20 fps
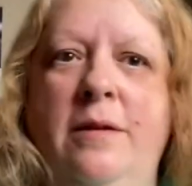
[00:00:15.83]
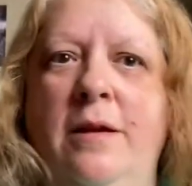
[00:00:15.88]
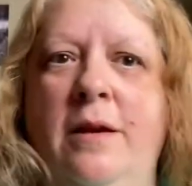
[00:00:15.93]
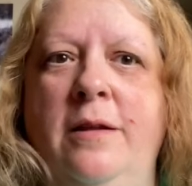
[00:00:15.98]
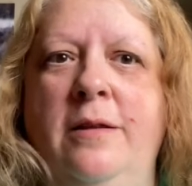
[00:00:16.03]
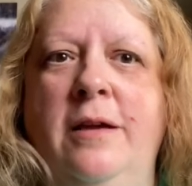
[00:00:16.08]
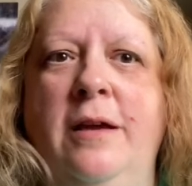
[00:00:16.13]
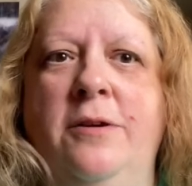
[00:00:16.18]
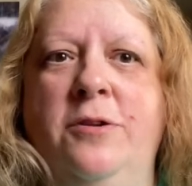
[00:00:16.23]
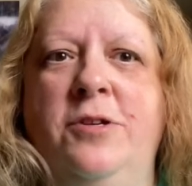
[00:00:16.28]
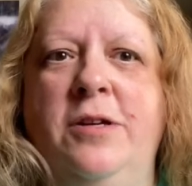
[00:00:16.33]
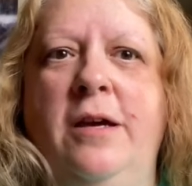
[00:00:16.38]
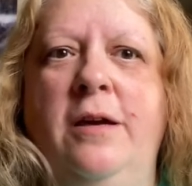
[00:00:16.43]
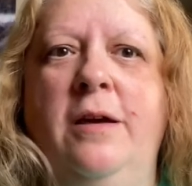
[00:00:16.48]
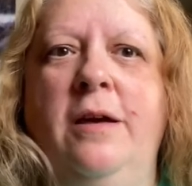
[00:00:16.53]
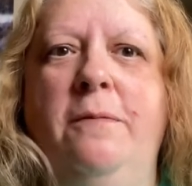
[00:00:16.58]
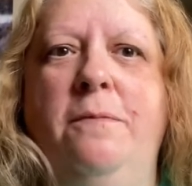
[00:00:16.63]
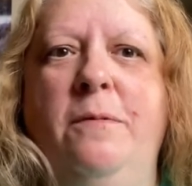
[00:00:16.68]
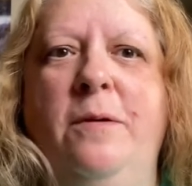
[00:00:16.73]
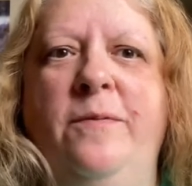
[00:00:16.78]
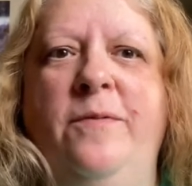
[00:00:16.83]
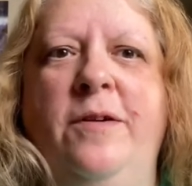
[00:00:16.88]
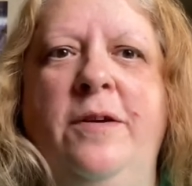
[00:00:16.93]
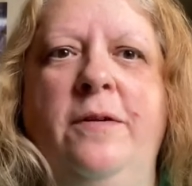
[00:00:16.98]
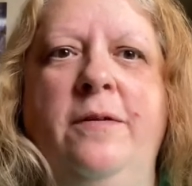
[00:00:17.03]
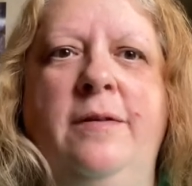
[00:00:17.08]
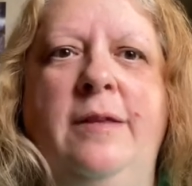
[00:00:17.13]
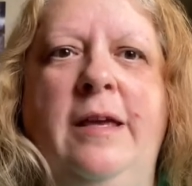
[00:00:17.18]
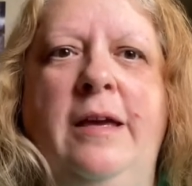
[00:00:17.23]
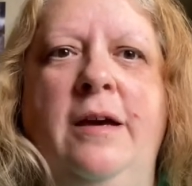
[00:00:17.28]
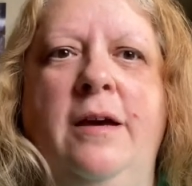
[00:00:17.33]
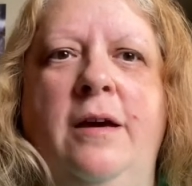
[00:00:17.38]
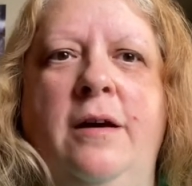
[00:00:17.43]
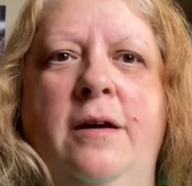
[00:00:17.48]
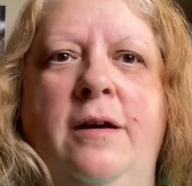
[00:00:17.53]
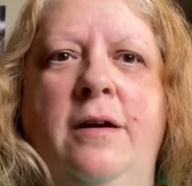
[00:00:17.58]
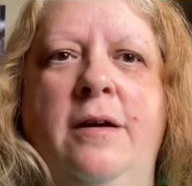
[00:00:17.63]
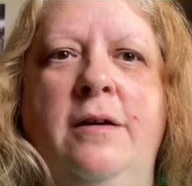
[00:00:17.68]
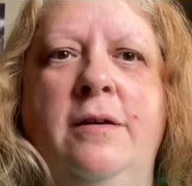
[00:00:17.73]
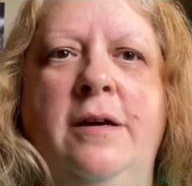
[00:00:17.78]
other day I reviewed the
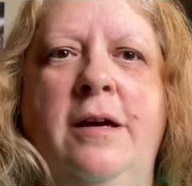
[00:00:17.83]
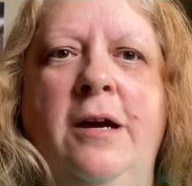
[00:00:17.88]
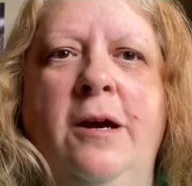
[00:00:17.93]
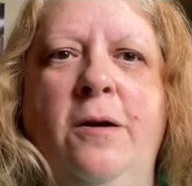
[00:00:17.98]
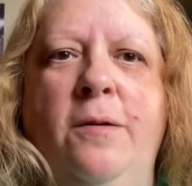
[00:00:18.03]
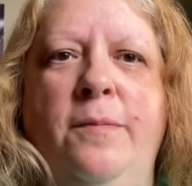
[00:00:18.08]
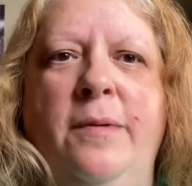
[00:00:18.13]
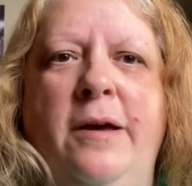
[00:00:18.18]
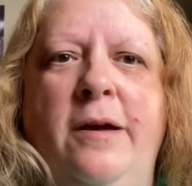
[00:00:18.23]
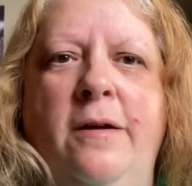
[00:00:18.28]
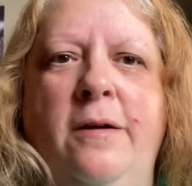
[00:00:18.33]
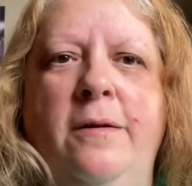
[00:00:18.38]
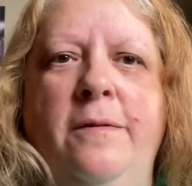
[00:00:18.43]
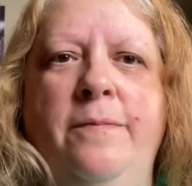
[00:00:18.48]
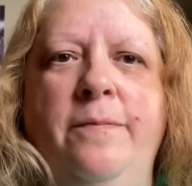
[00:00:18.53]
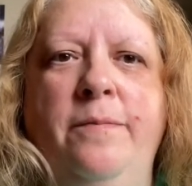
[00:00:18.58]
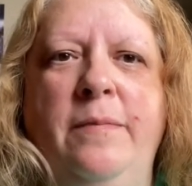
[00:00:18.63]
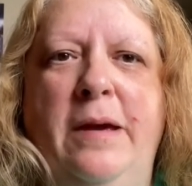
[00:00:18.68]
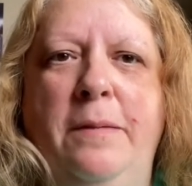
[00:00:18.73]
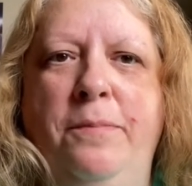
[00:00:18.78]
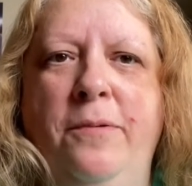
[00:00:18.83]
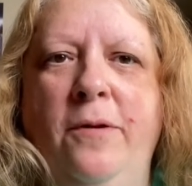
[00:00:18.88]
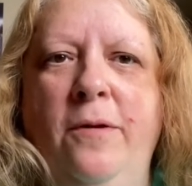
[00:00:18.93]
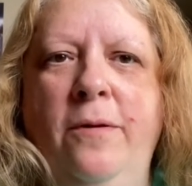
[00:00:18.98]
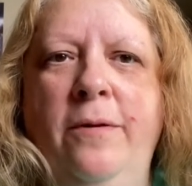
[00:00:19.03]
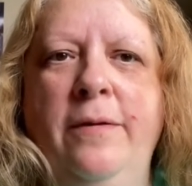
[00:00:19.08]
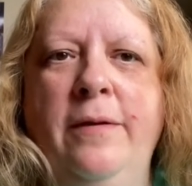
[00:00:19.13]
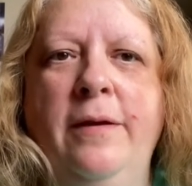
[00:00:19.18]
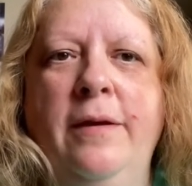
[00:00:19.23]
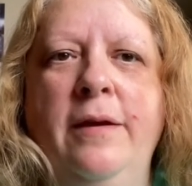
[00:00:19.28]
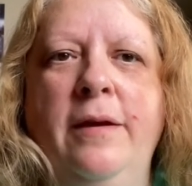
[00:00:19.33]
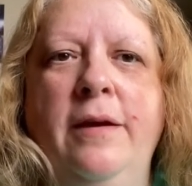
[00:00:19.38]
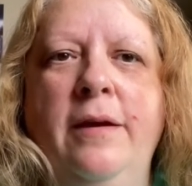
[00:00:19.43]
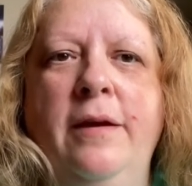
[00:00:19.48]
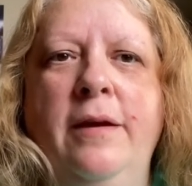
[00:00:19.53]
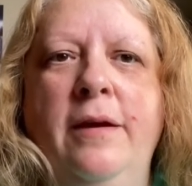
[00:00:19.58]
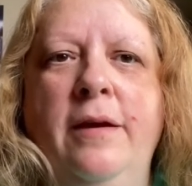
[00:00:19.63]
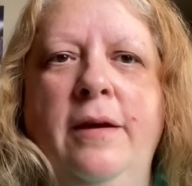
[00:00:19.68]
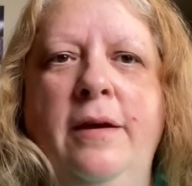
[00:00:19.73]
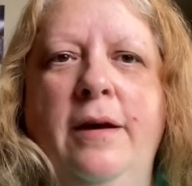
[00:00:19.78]
Caramel Maple.
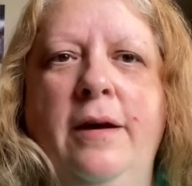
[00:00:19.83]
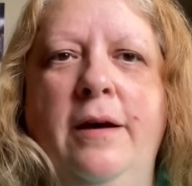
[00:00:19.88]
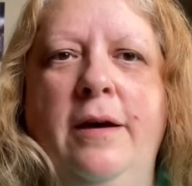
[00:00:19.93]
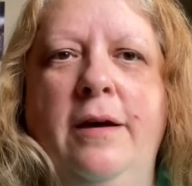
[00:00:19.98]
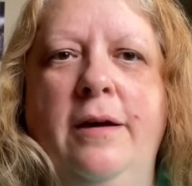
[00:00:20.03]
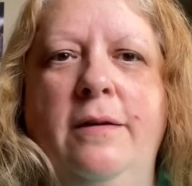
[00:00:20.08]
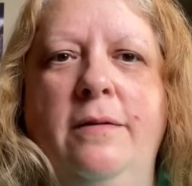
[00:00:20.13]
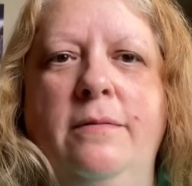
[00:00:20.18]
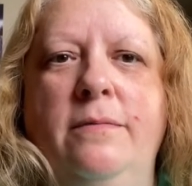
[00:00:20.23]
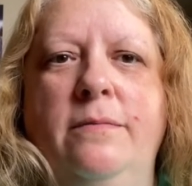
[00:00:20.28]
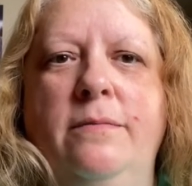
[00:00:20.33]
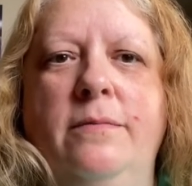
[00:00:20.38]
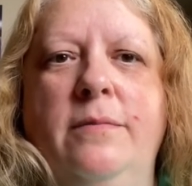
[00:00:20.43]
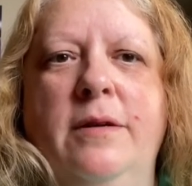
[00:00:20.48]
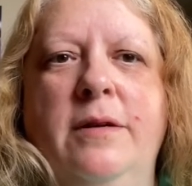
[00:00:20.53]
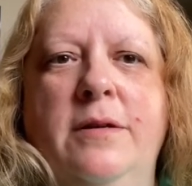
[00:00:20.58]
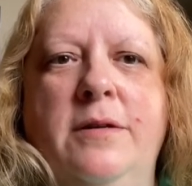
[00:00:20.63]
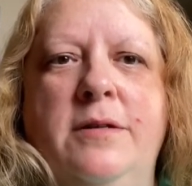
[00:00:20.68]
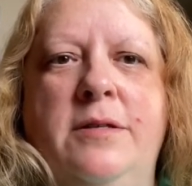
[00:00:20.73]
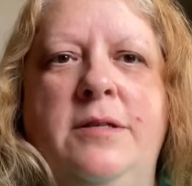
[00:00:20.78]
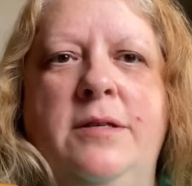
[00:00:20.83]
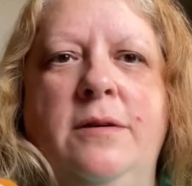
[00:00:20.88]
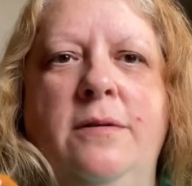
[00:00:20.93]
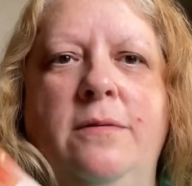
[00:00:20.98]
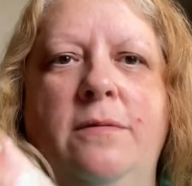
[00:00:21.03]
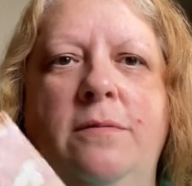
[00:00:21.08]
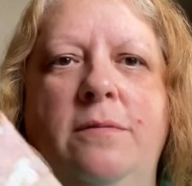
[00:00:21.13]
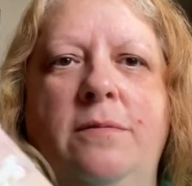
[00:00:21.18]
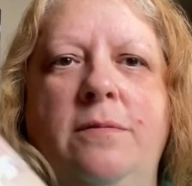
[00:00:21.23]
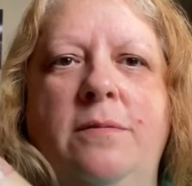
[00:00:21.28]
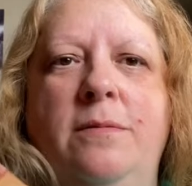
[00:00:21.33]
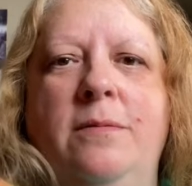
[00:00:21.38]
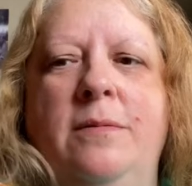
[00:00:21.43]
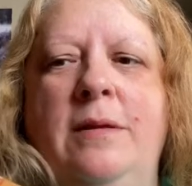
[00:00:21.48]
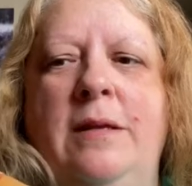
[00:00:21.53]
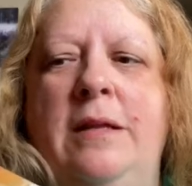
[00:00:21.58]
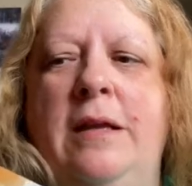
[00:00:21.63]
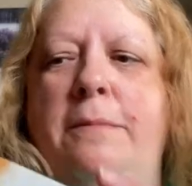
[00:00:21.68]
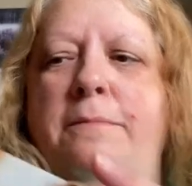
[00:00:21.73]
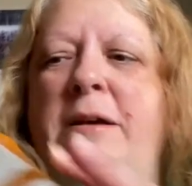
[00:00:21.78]
And
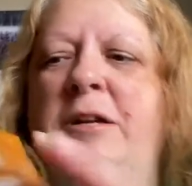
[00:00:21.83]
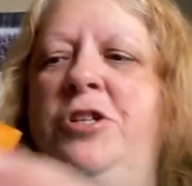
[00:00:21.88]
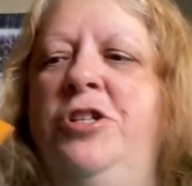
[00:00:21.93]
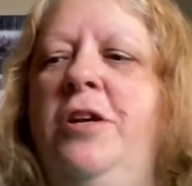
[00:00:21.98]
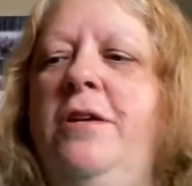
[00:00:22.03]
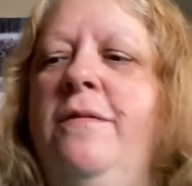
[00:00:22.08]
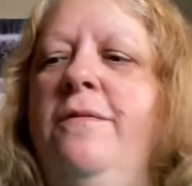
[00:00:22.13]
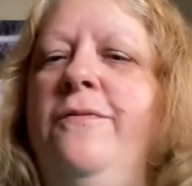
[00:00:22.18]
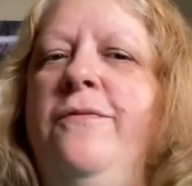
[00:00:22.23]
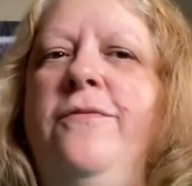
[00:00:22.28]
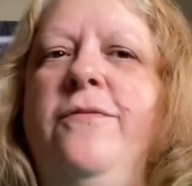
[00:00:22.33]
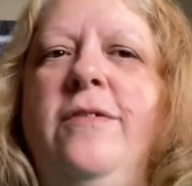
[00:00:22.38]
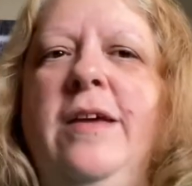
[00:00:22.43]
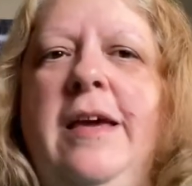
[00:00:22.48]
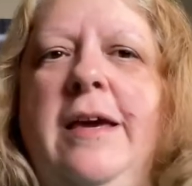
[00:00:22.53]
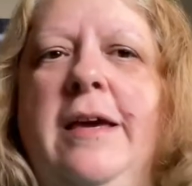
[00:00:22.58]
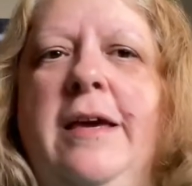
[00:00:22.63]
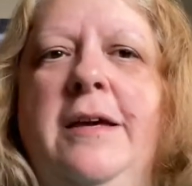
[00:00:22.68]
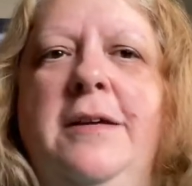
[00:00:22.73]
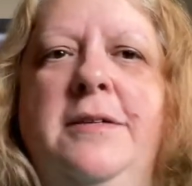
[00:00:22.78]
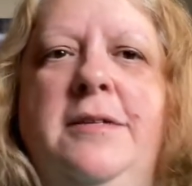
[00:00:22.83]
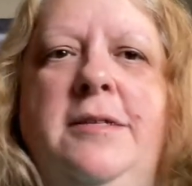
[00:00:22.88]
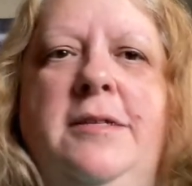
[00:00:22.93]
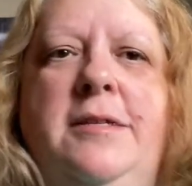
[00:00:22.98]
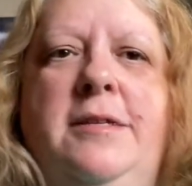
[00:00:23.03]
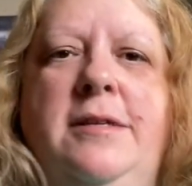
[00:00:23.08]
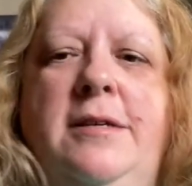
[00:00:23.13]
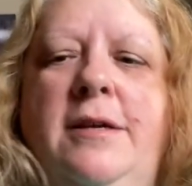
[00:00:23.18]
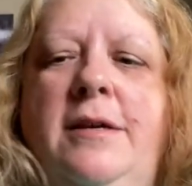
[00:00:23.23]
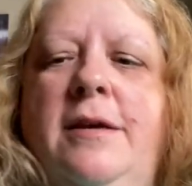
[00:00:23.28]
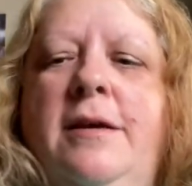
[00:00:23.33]
I mentioned flakies.